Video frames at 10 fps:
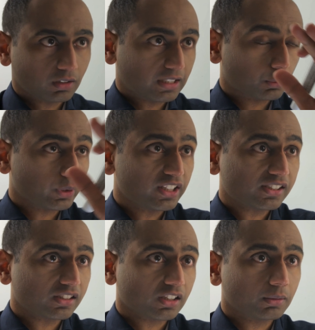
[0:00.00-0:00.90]
Now, with this
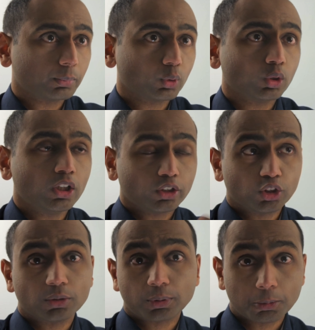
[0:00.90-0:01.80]
example, you
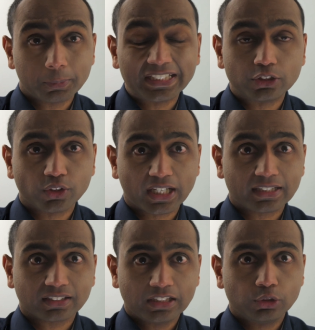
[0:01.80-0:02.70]
can probably do
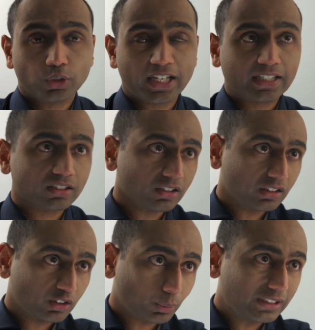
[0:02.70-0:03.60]
that in your head.
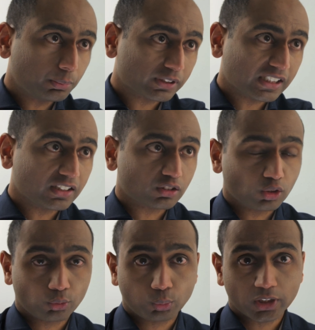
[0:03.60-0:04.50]
20%
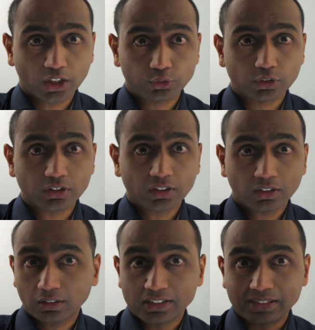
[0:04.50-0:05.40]
of 100
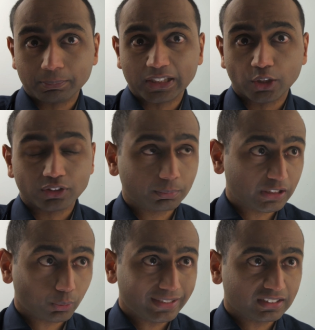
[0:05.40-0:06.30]
is simply going to be
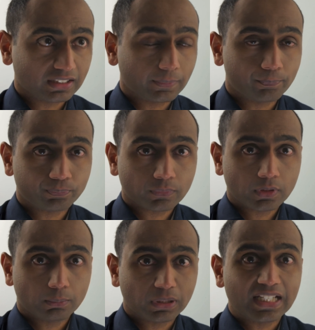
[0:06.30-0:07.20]
20.
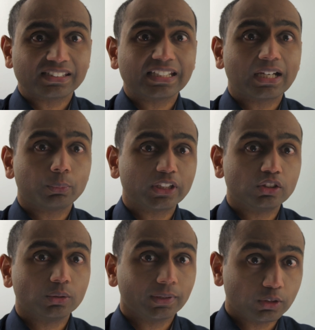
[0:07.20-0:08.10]
But let's see how we could
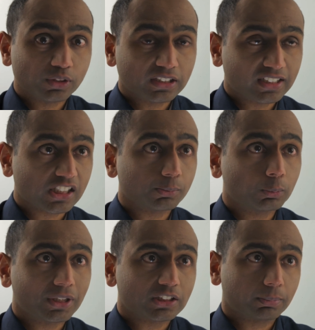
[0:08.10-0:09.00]
do it using a decimal
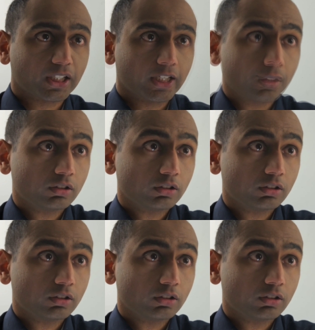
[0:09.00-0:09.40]
multiplier.